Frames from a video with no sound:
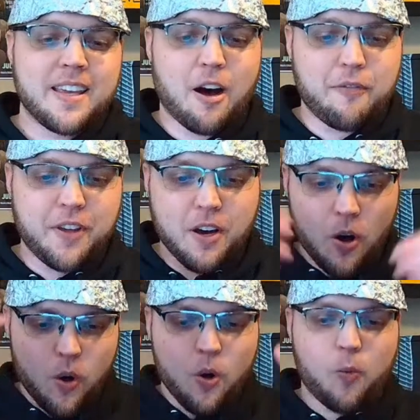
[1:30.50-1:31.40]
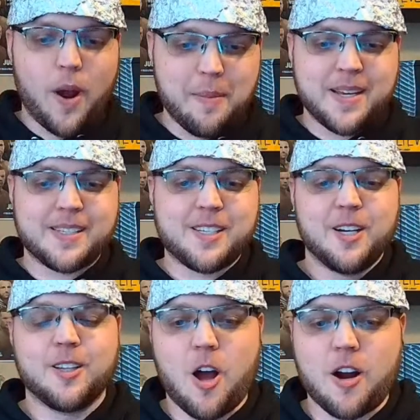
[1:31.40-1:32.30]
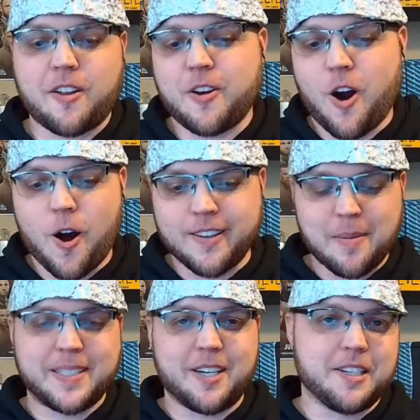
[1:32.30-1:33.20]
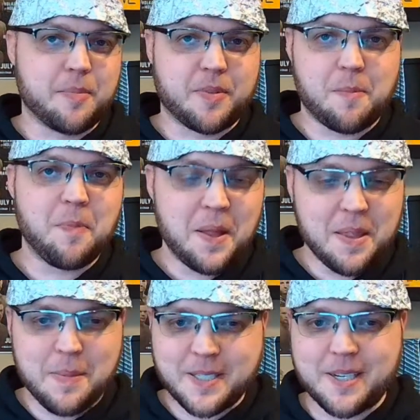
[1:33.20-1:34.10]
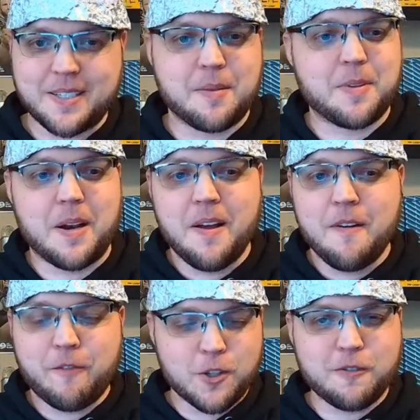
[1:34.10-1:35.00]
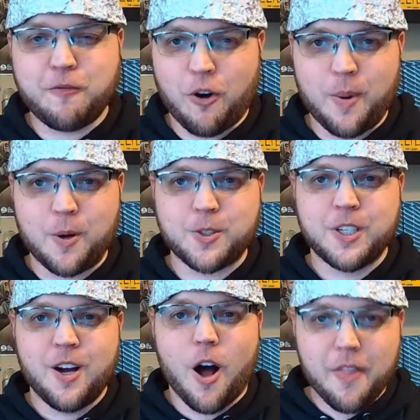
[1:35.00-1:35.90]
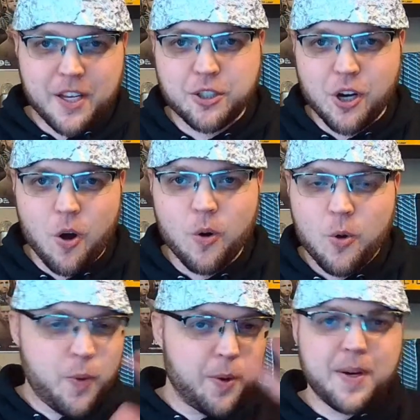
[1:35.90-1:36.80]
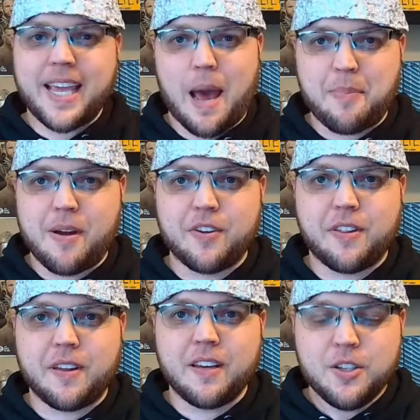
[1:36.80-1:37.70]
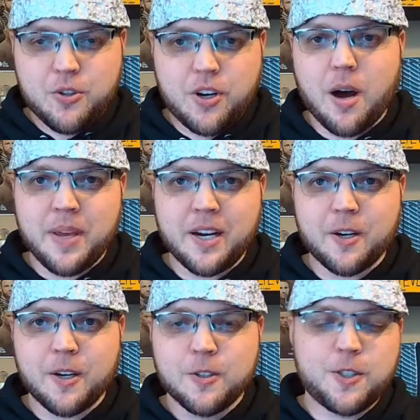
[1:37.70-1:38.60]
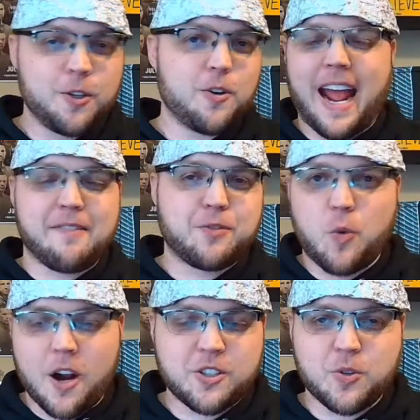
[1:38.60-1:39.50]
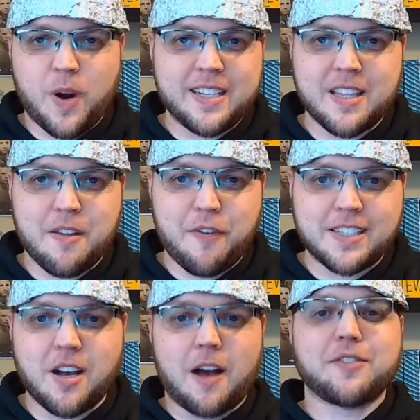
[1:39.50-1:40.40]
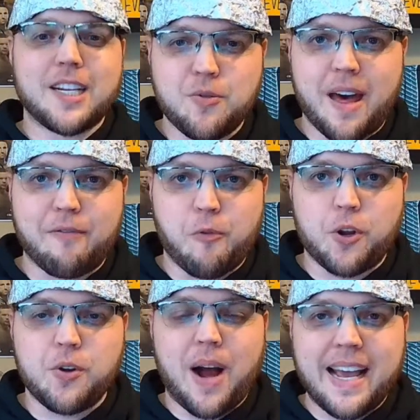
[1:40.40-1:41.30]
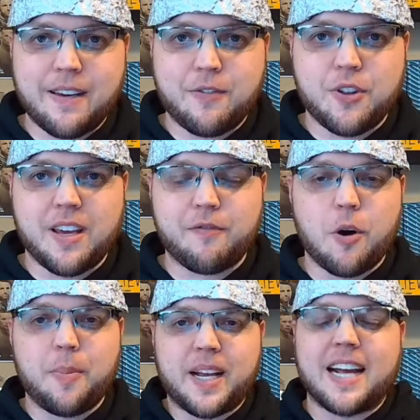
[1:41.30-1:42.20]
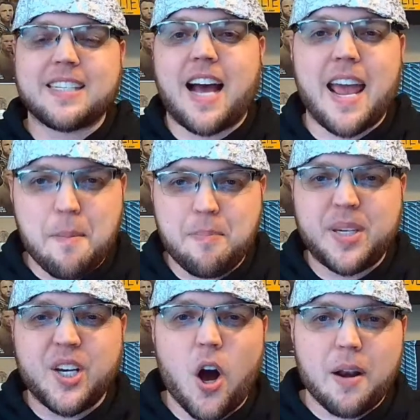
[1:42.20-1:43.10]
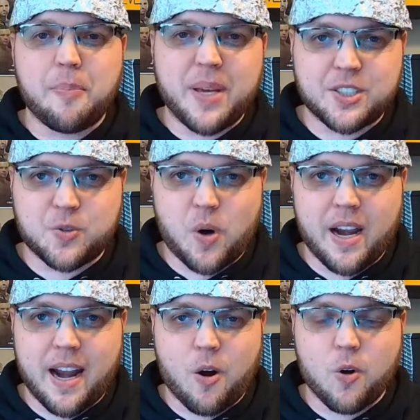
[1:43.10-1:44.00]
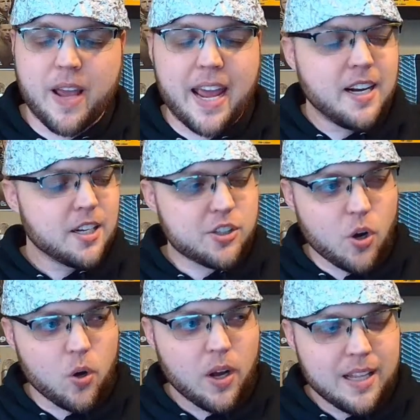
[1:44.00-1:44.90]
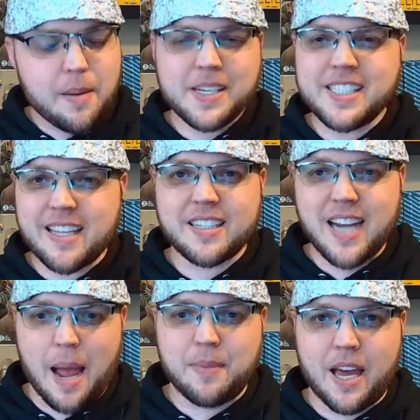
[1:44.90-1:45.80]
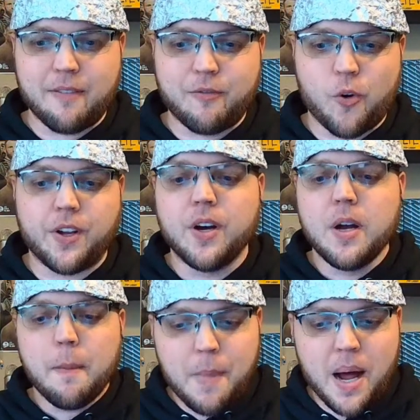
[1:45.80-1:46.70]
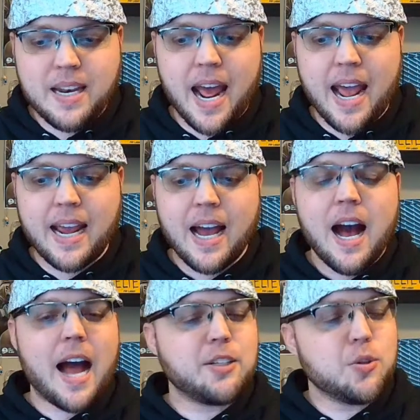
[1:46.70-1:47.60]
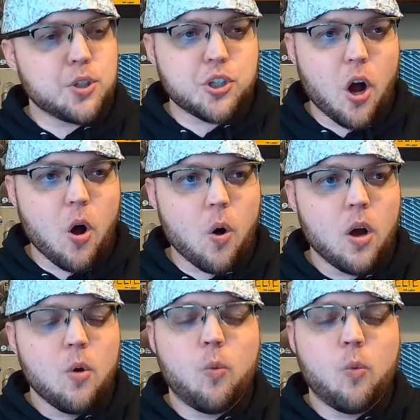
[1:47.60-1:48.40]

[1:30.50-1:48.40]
Calvillo, weight miss, lock of the card. Let me tell you something. First and foremost, on this show, we recap everything. You come here so you don't have to watch the weigh-ins and the face-offs. I do that for you. I give you the info. But guys, I am beyond pissed right now, okay? So let me set the timeline for you. Monday, I do a show.